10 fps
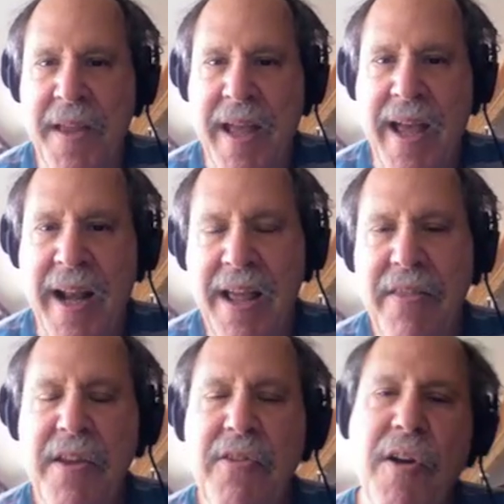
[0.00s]
And I
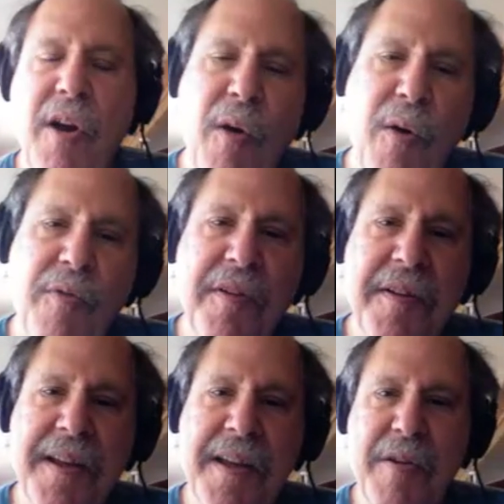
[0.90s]
think to
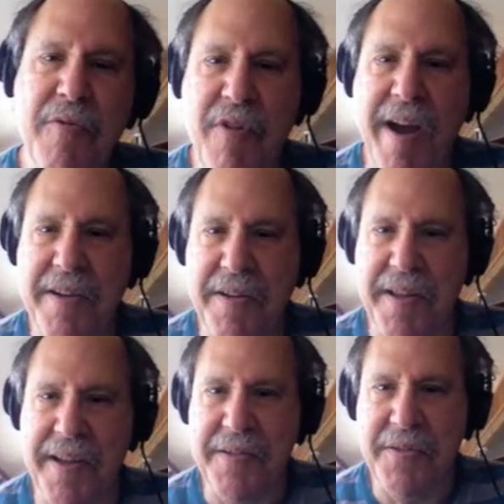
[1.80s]
overly
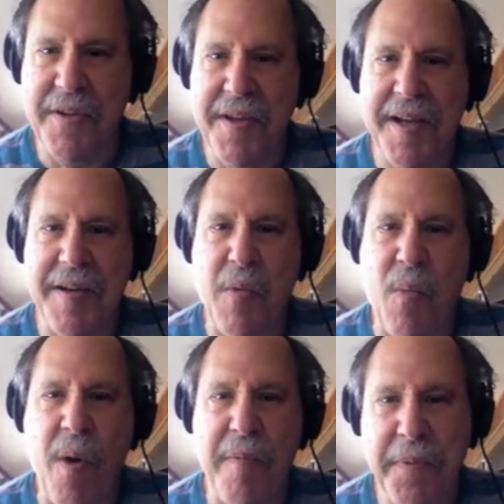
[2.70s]
regulate
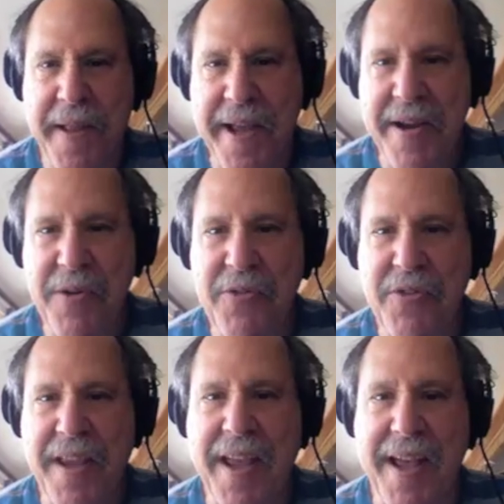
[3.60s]
what
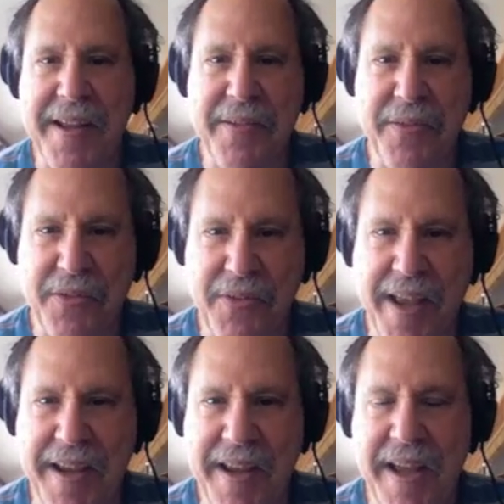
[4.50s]
players can
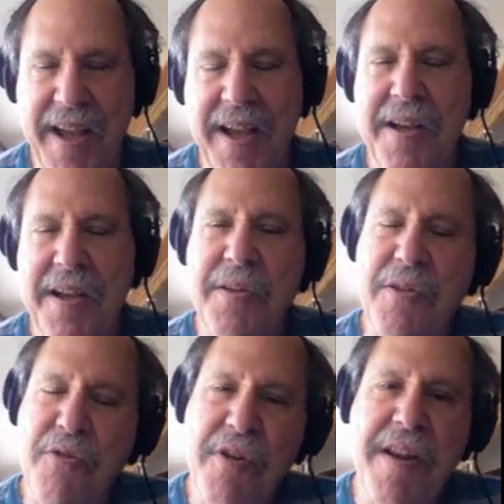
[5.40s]
say,
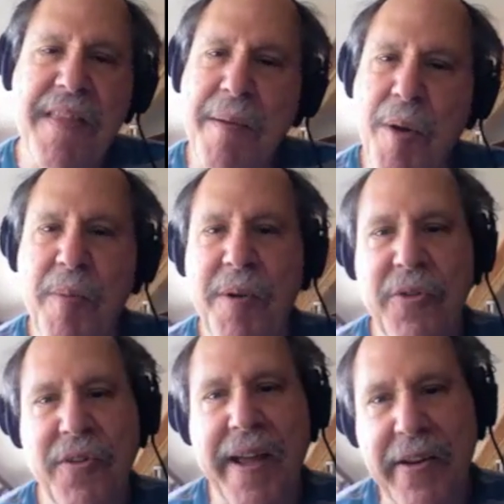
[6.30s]
to treat them
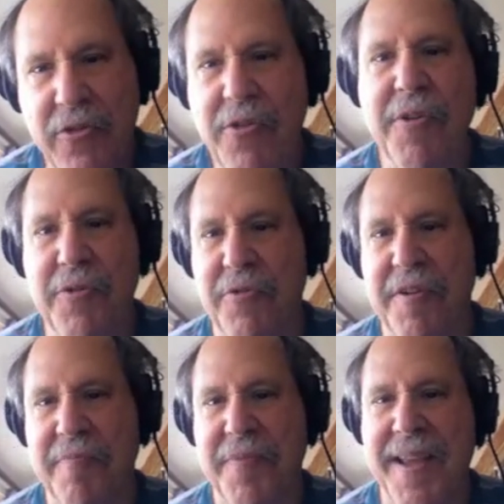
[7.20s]
almost like children,
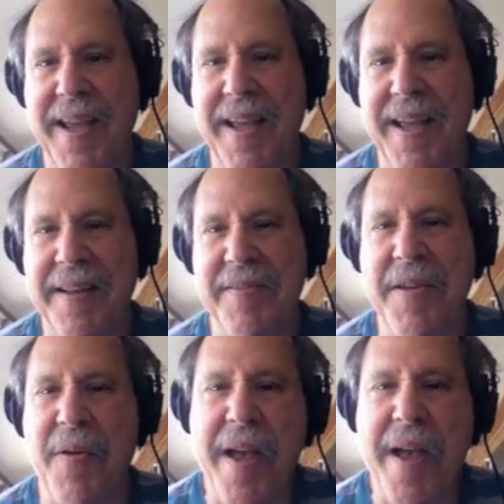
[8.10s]
and
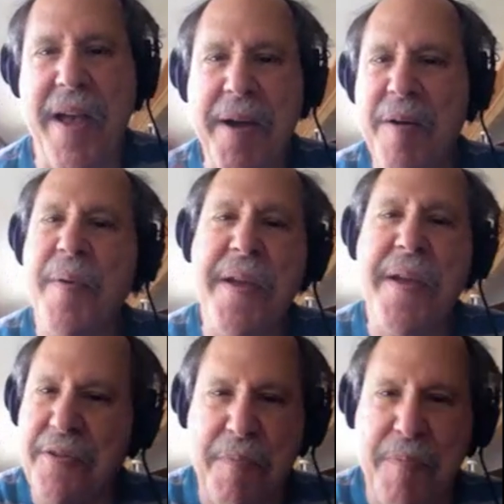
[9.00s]

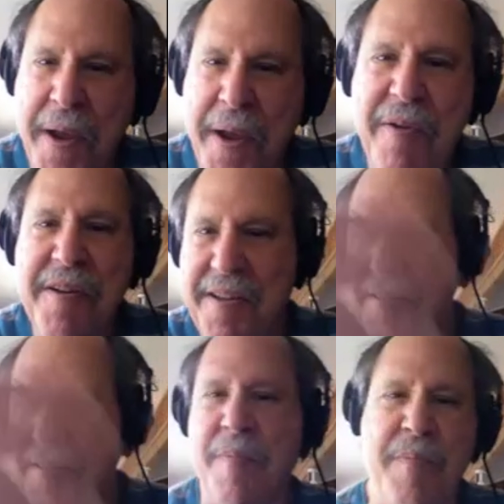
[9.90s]
MLB is the parent
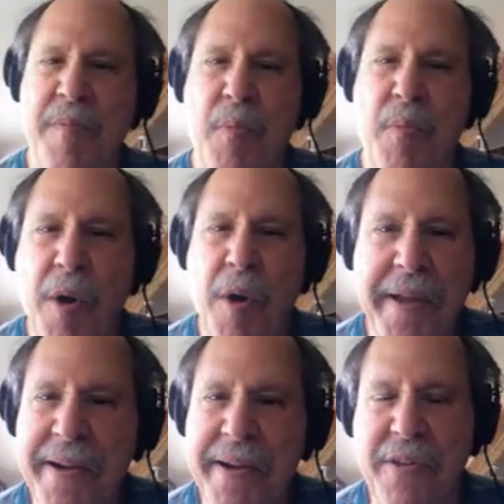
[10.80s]
and the ball
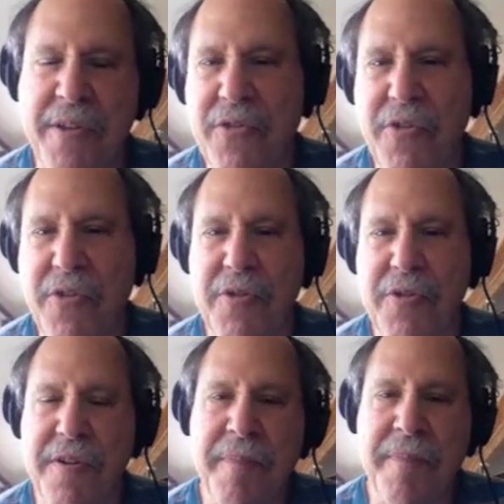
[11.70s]
players are the
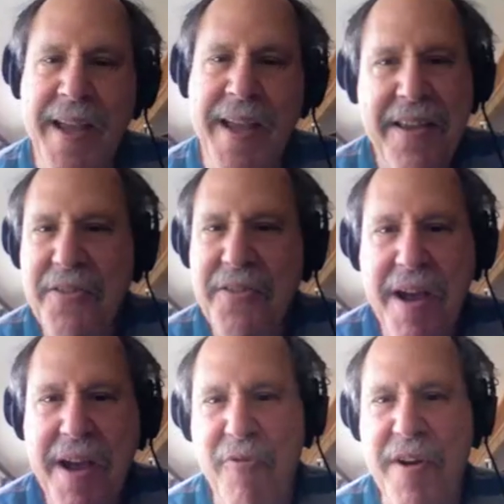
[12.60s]
children, is
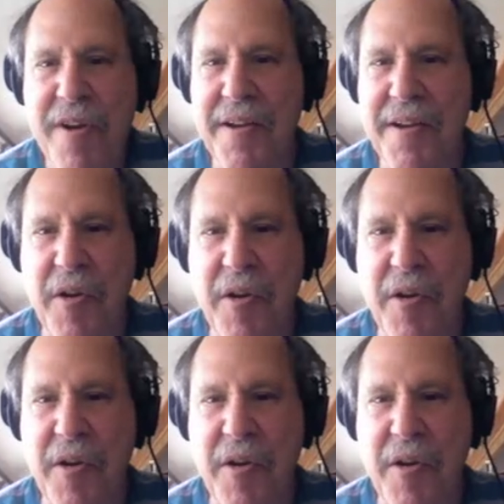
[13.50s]
not really a good